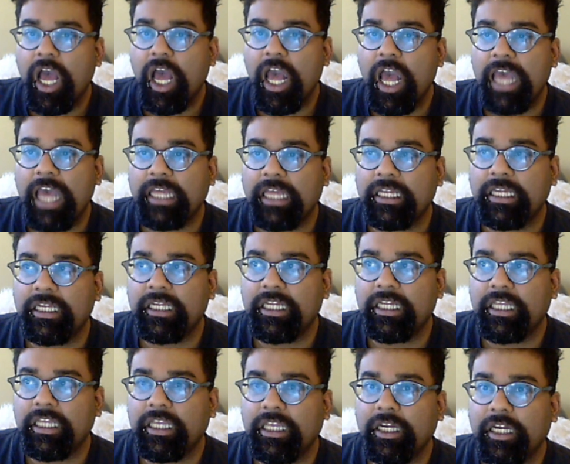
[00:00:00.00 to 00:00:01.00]

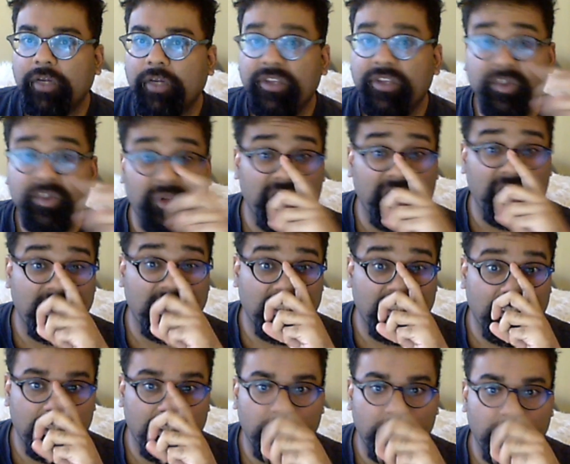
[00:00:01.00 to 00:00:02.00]
And, you know, this
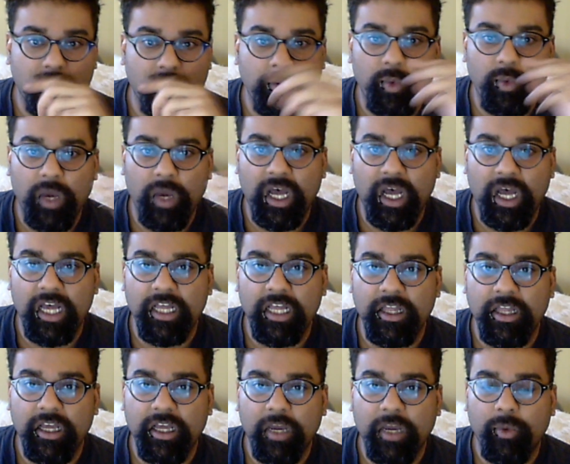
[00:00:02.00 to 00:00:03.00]
relates
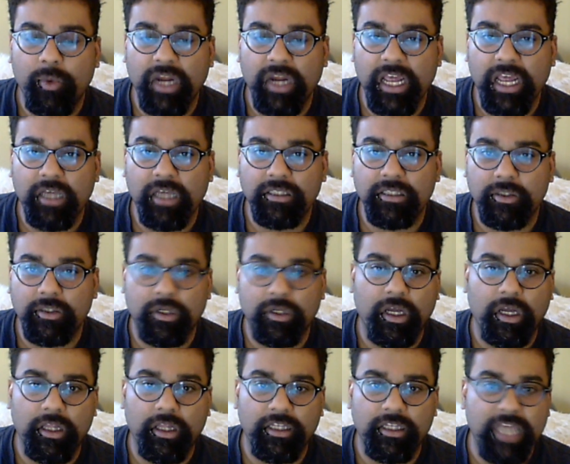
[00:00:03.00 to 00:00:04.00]
to what I also
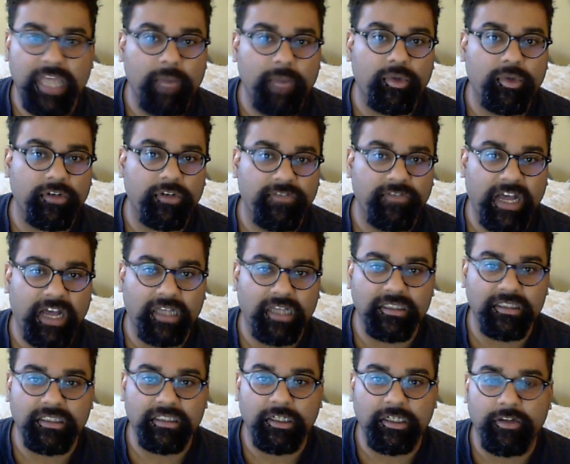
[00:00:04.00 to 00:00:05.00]
call a temporal
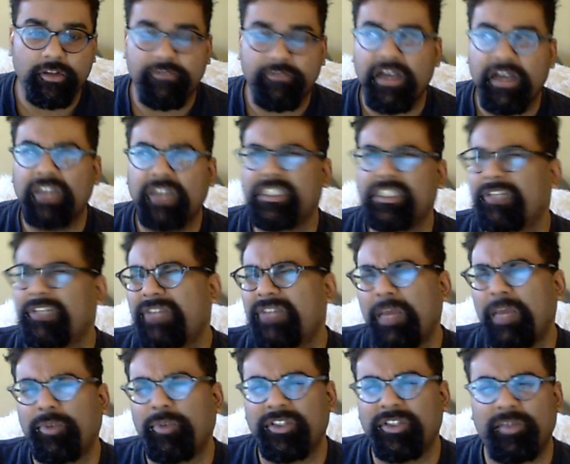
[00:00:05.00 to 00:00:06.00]
fallacy, or the fallacy of
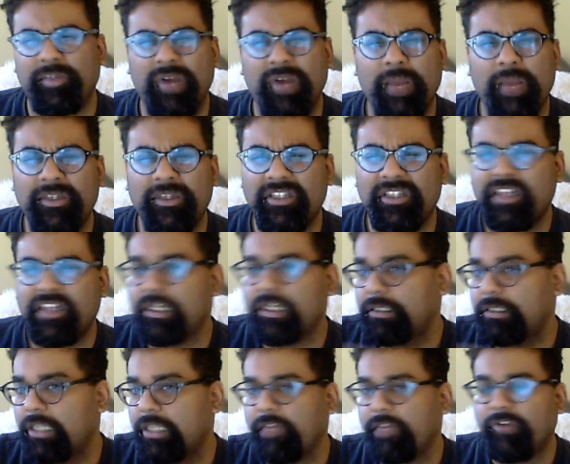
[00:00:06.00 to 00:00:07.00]
temporal supremacy. That's
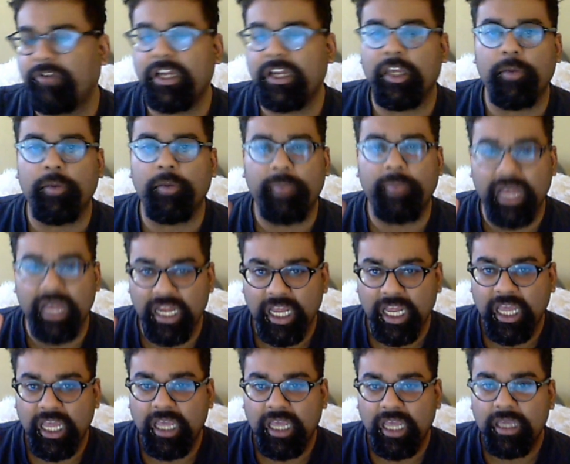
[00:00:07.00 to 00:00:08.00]
another video. But
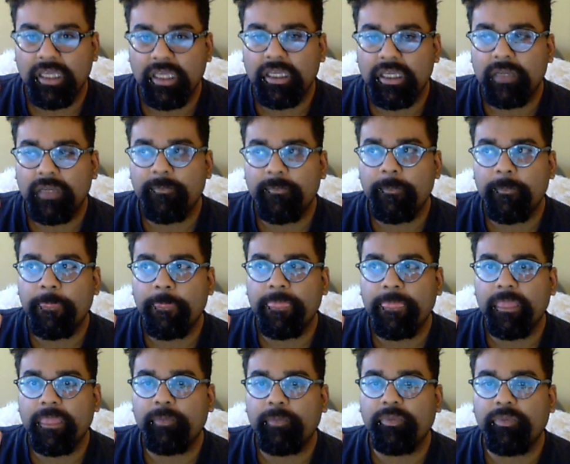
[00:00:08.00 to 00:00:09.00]

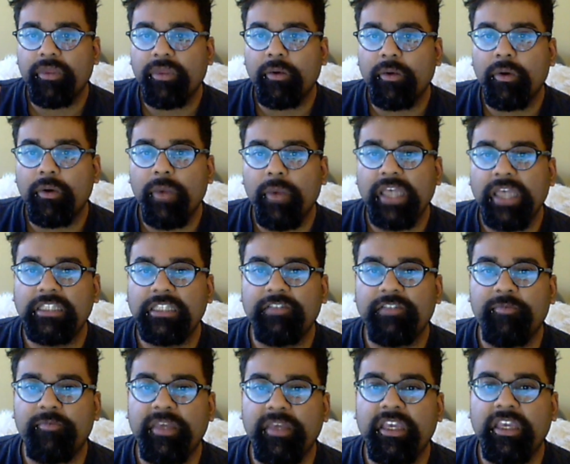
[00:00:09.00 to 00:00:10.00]
there were ways
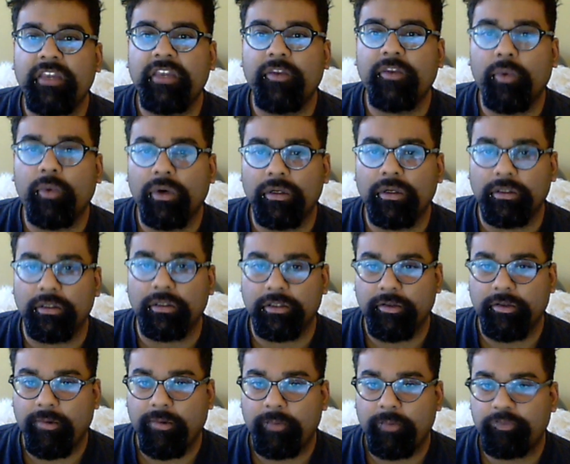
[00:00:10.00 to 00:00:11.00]
of being in the world
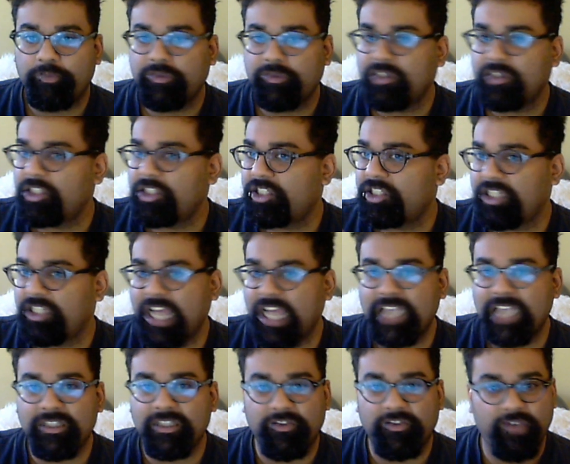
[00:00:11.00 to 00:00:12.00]

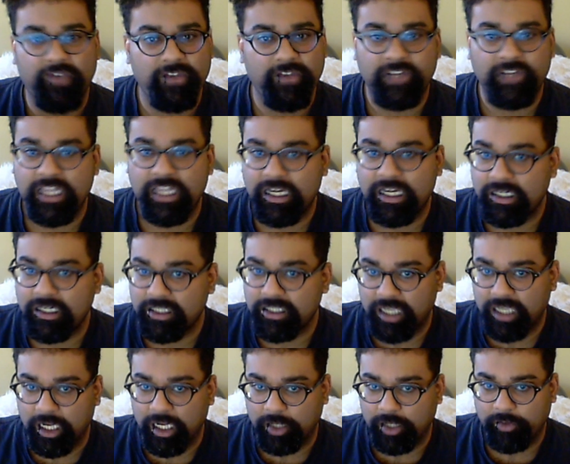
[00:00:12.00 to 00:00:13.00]
just 50 years
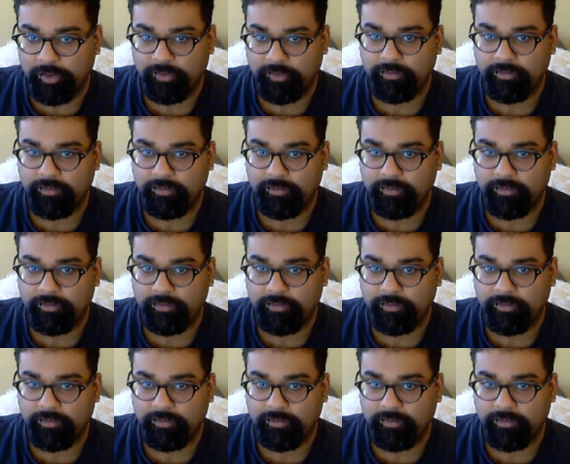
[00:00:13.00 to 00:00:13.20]
ago,